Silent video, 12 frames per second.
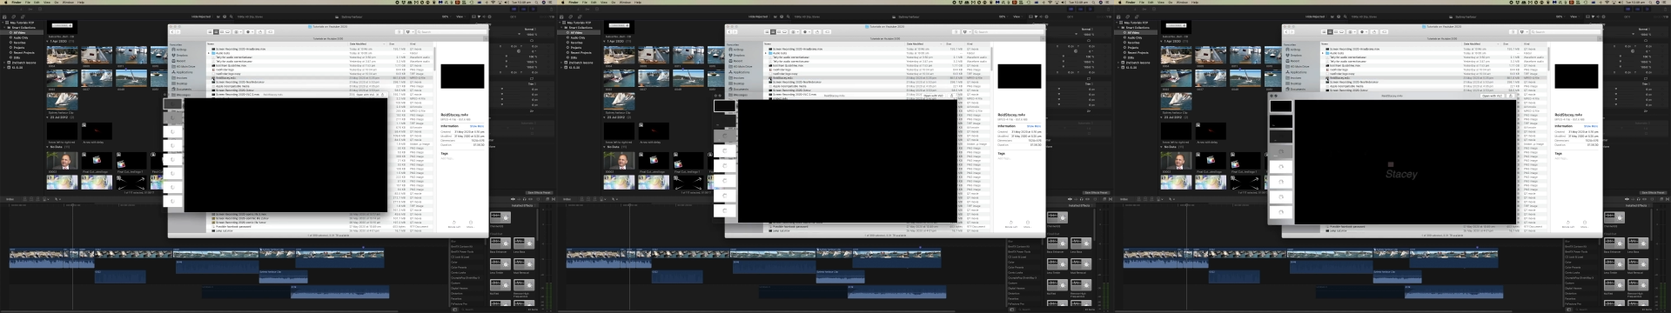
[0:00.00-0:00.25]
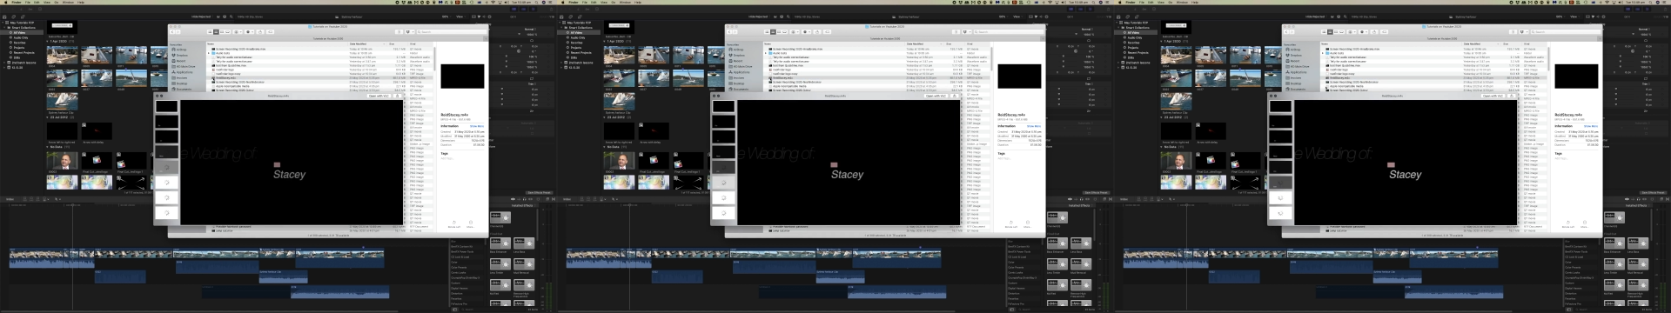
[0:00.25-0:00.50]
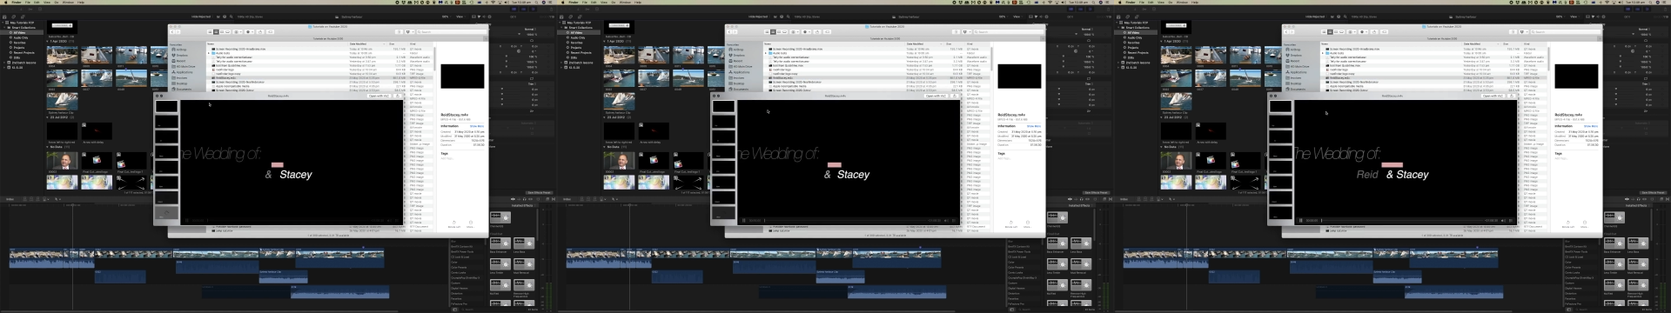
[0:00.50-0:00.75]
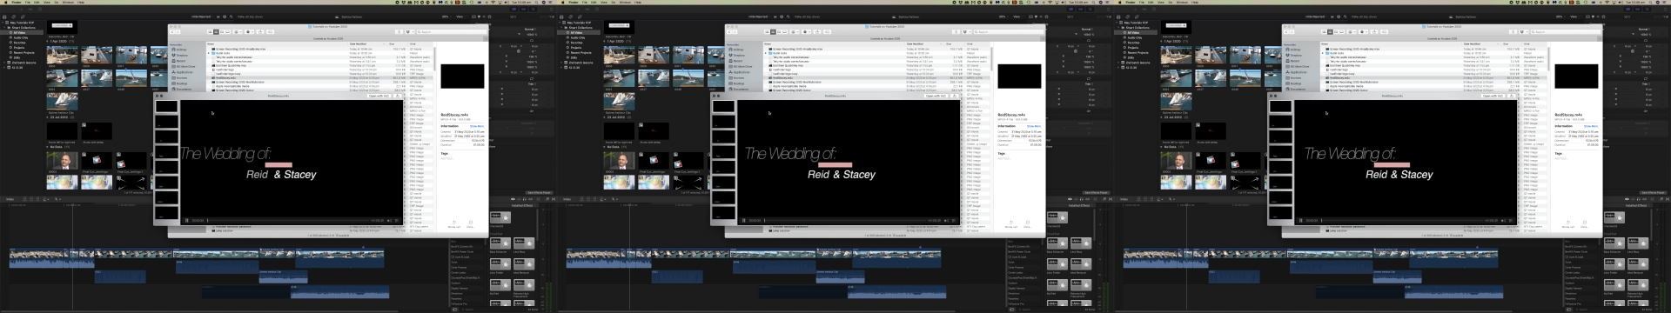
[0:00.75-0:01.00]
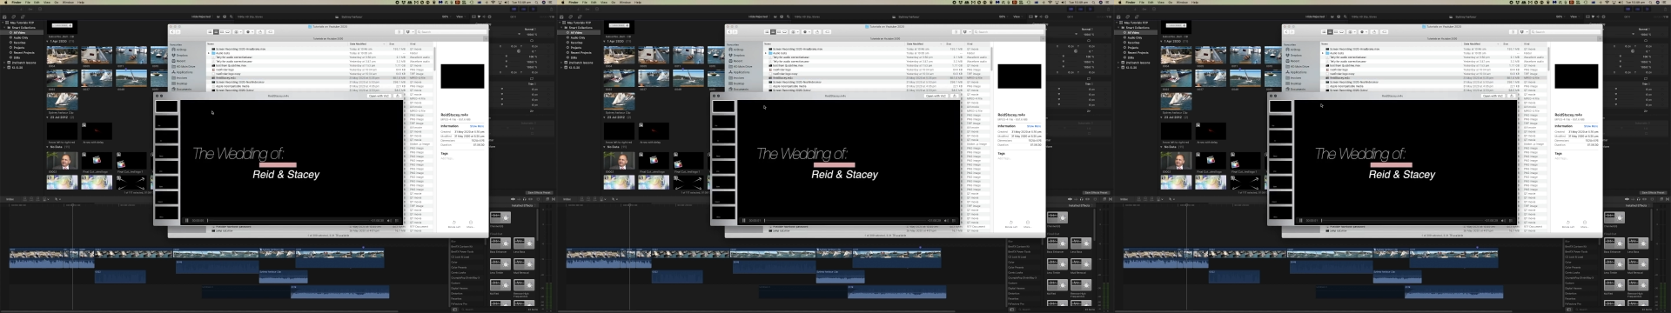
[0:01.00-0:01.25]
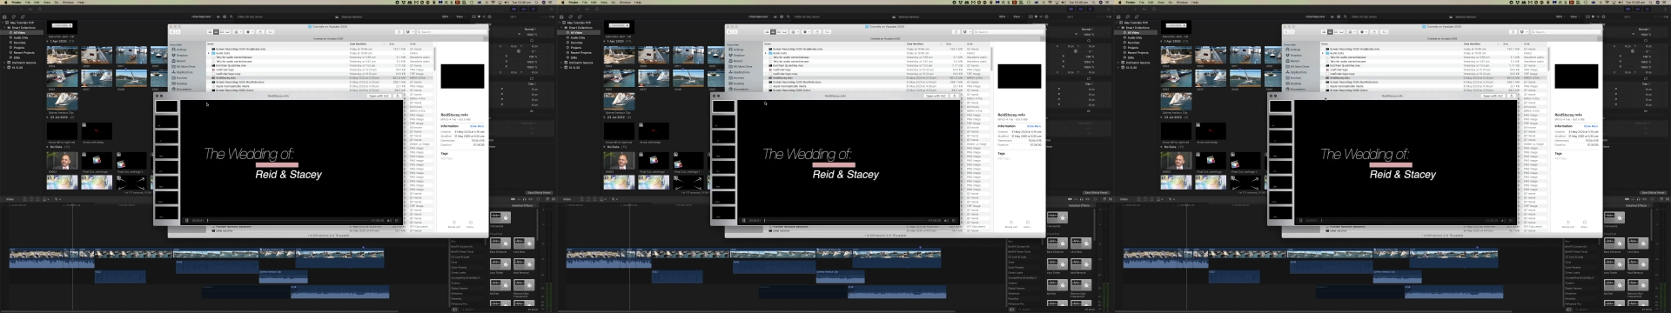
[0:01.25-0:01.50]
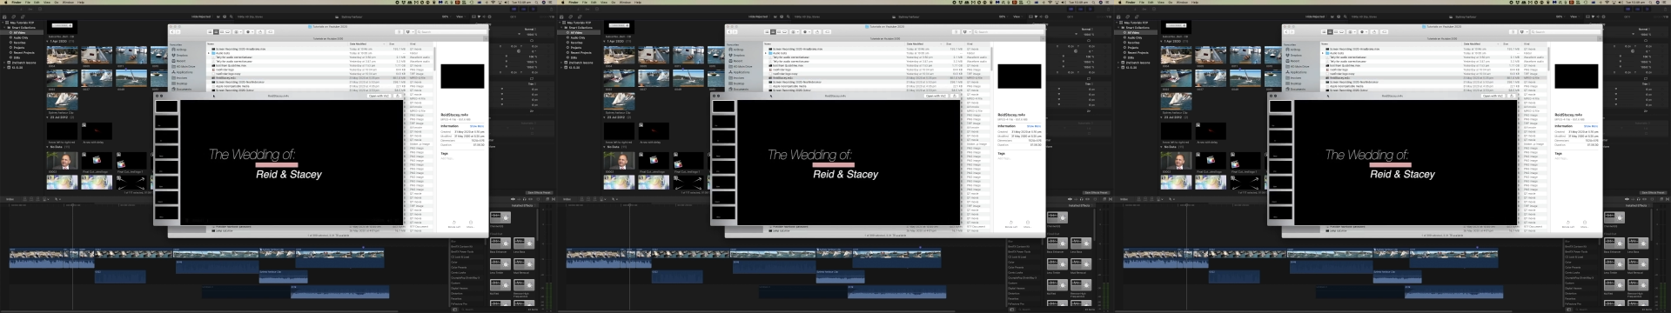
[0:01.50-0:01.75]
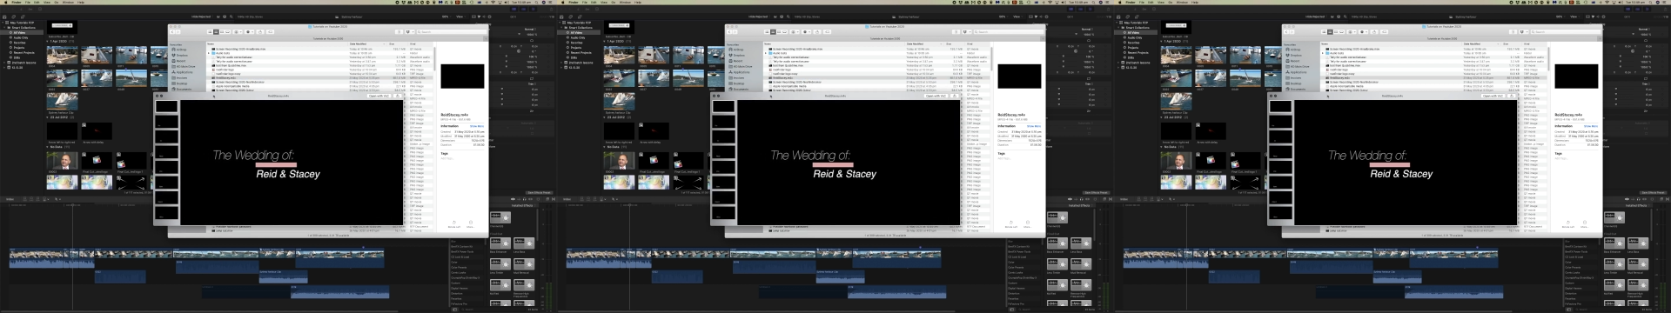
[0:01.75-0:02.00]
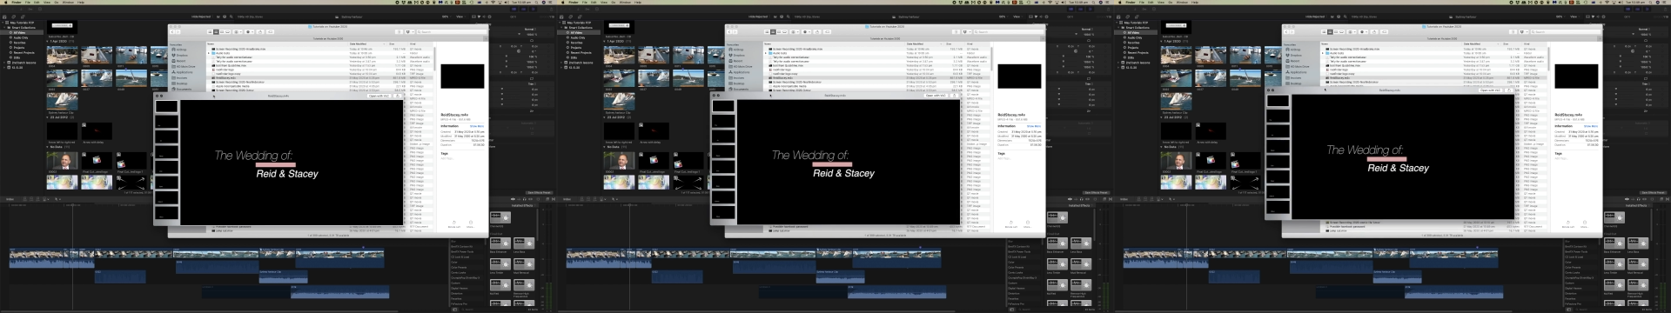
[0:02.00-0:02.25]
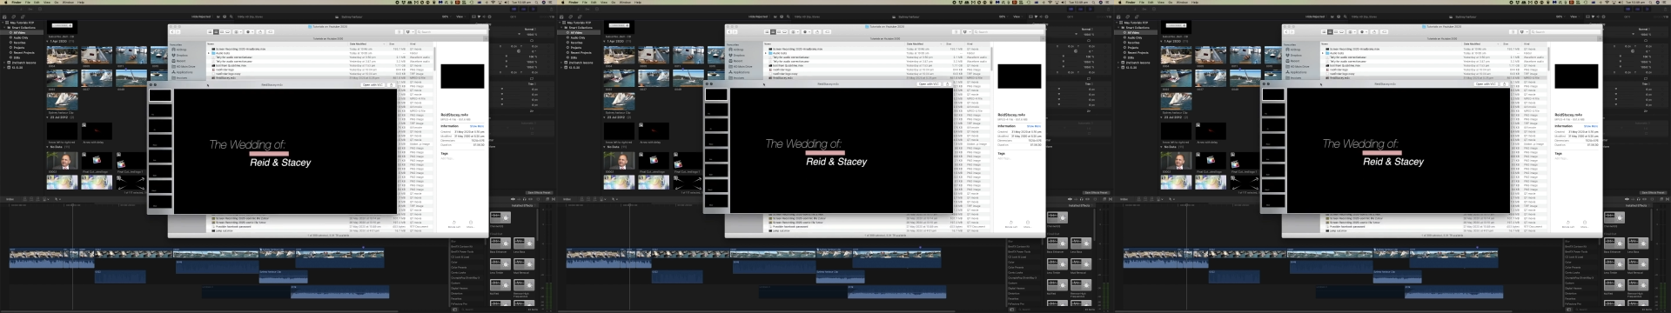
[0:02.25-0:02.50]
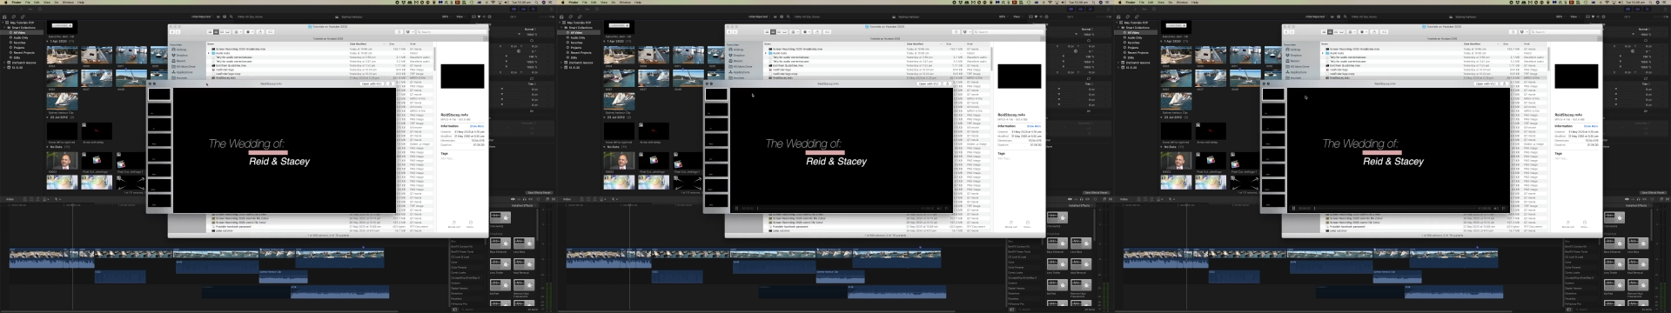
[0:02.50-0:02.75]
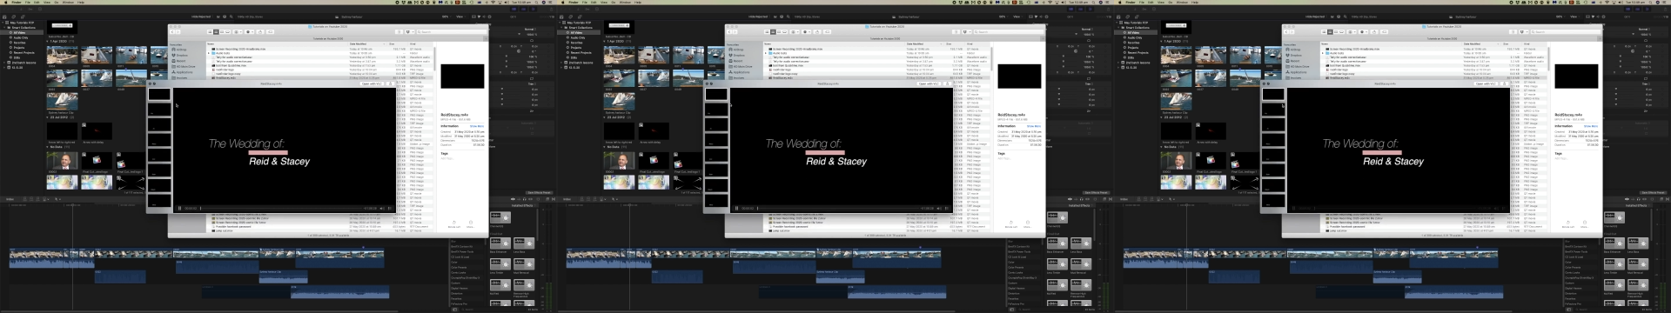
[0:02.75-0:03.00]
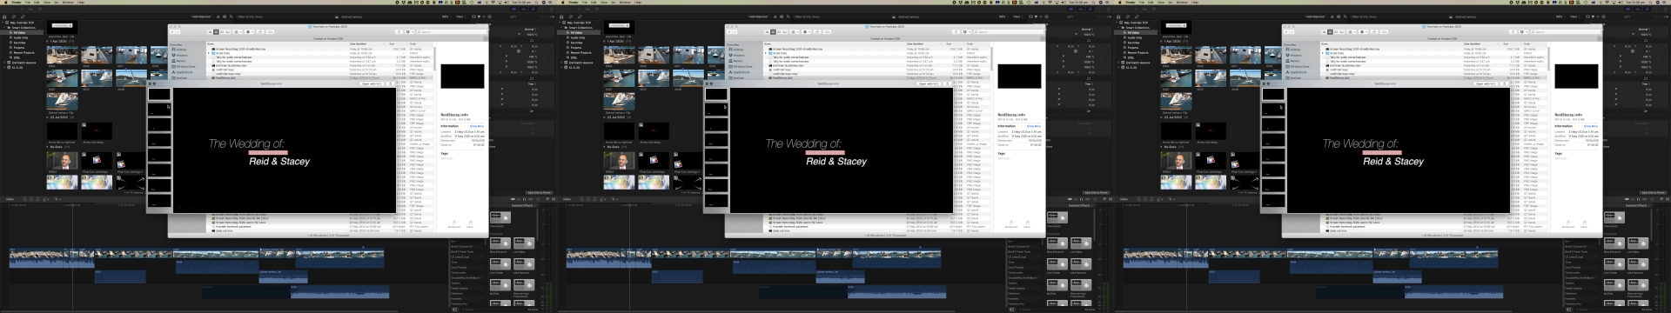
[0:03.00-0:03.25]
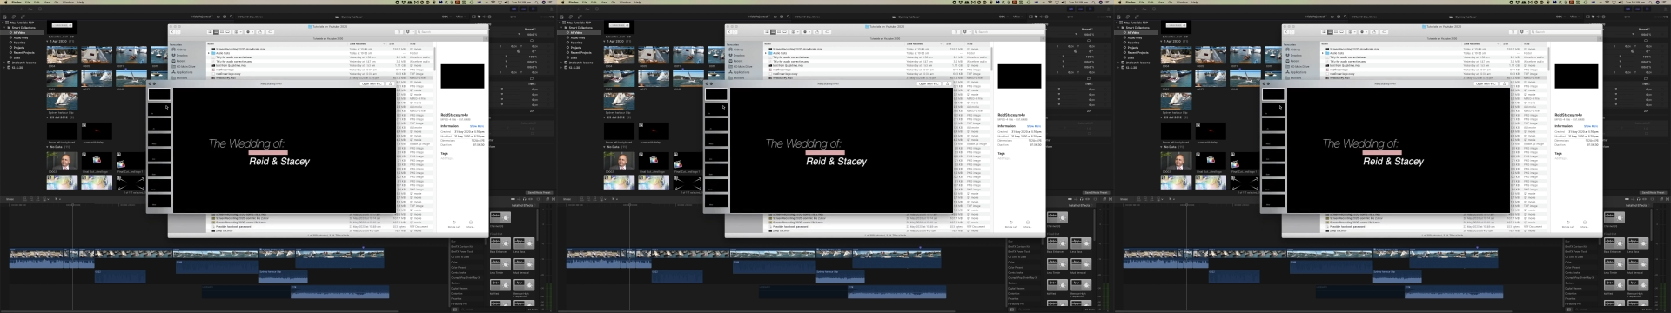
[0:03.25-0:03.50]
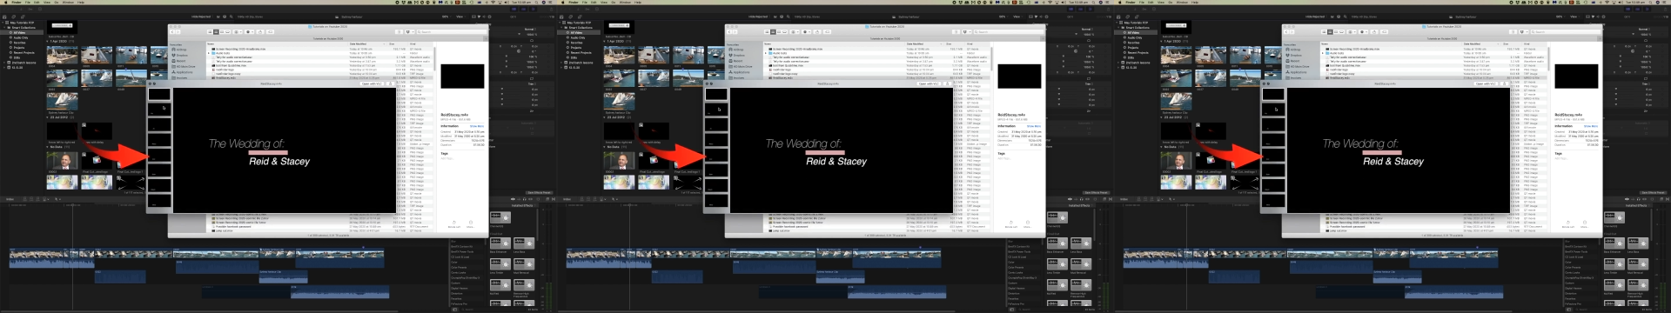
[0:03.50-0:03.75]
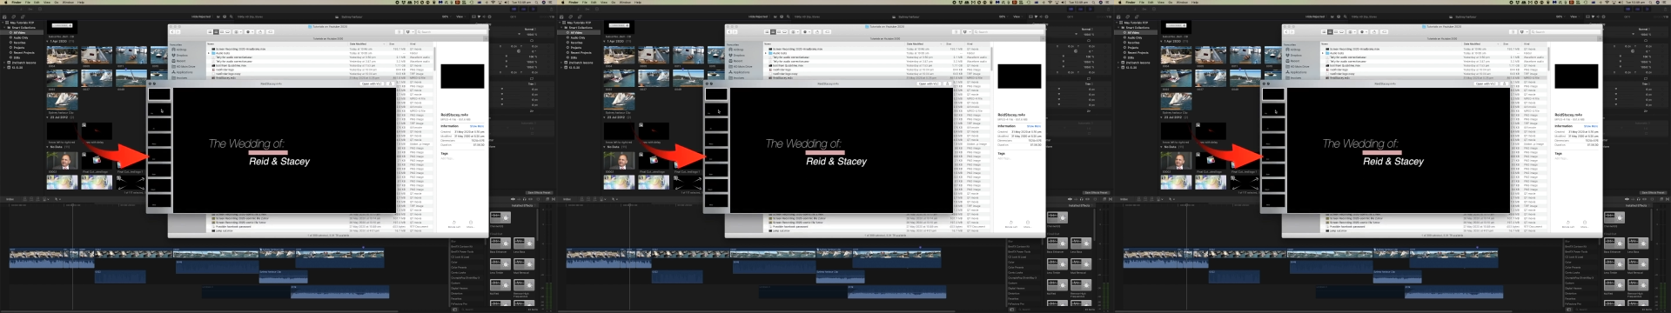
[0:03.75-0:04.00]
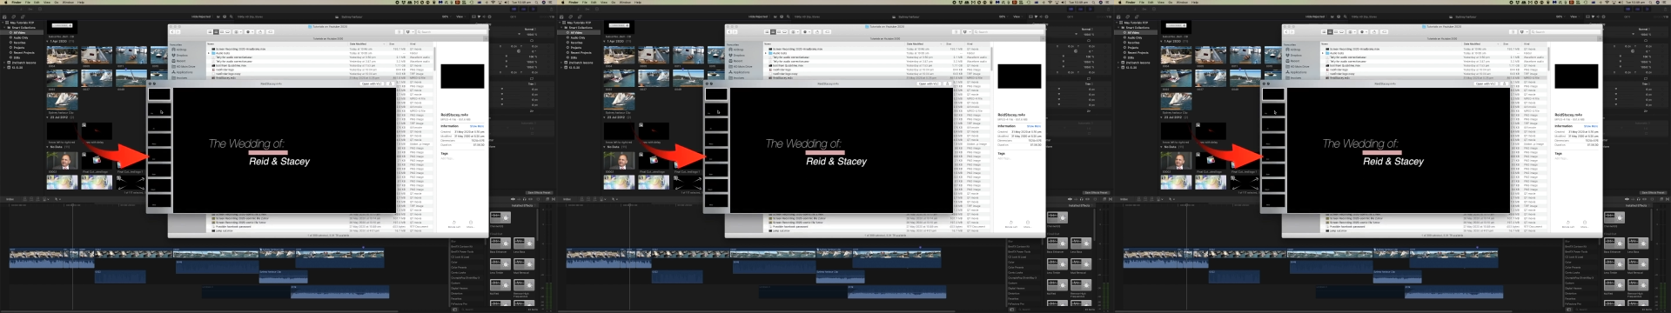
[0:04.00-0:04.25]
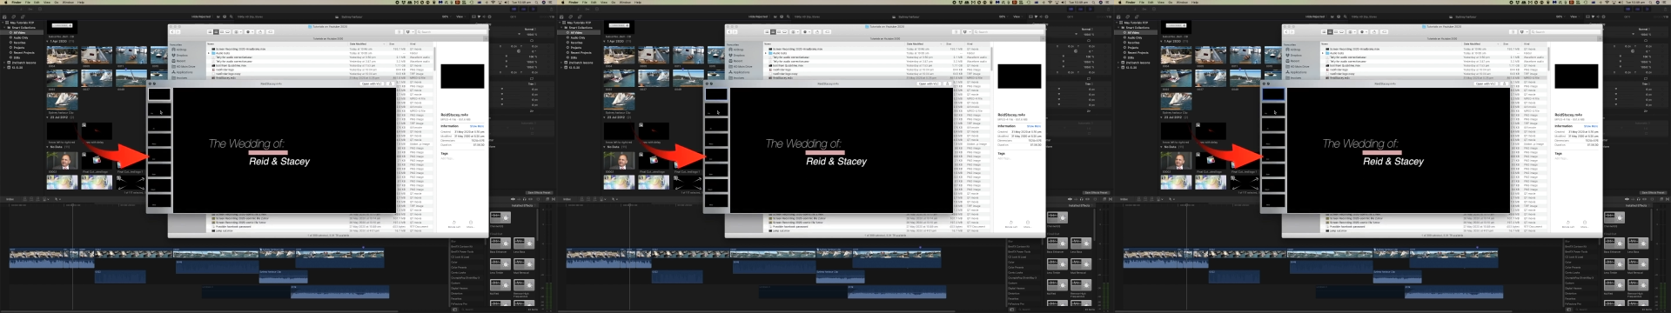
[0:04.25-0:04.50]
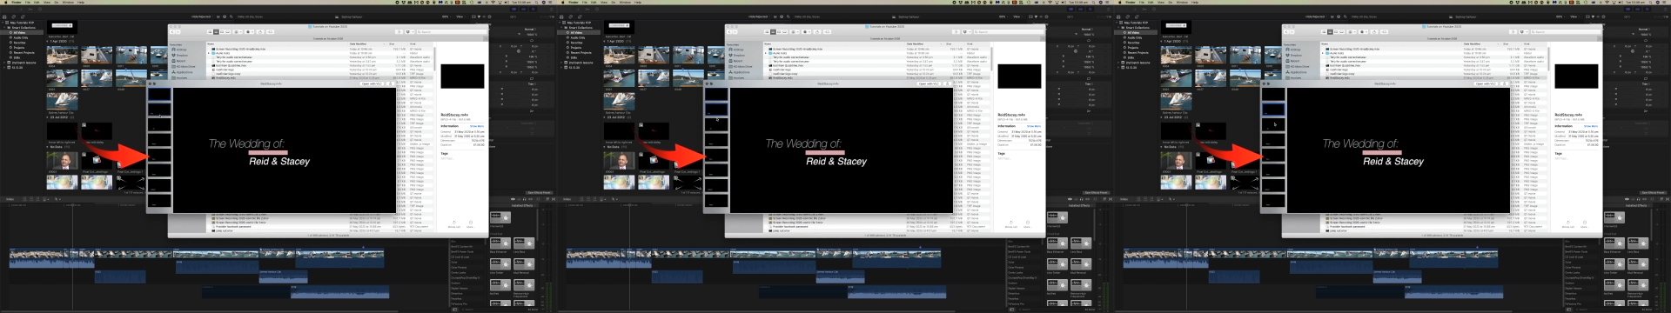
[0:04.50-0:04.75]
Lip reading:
(no speaker visible)